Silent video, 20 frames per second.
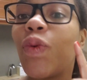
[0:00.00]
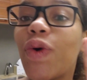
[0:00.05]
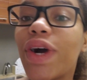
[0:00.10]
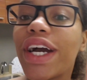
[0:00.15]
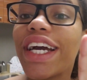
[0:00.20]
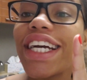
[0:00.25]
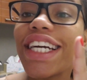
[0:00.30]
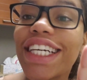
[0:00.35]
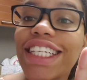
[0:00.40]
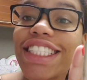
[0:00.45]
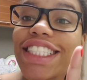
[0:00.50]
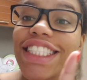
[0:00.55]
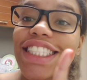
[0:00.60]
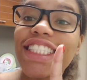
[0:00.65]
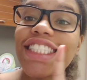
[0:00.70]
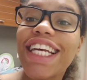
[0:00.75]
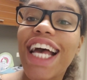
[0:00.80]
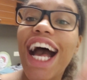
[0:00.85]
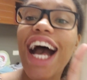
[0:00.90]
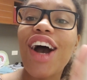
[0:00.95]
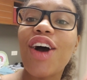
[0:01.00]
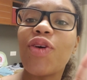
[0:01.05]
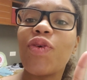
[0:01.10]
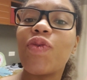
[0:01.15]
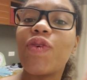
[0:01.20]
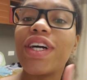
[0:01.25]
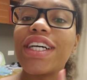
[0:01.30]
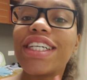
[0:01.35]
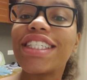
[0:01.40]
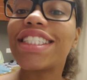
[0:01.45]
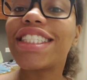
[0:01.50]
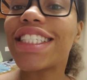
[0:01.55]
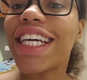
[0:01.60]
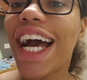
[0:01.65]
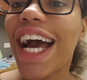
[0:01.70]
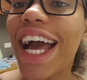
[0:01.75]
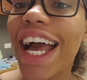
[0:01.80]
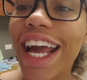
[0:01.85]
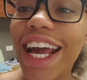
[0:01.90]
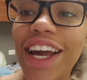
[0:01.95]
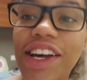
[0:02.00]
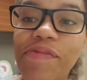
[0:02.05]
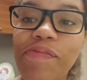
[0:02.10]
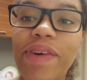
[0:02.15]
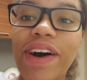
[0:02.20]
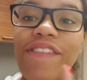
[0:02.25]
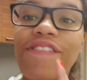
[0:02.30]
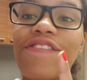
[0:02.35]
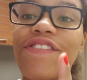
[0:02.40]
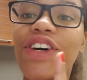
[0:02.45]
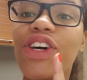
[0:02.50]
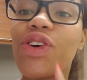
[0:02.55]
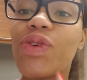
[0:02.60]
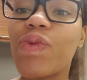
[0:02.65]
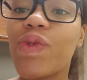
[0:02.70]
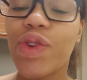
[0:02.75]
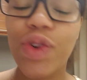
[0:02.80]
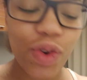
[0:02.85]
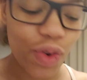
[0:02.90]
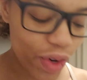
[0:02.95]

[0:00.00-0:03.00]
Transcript: wish, I wish I had my phone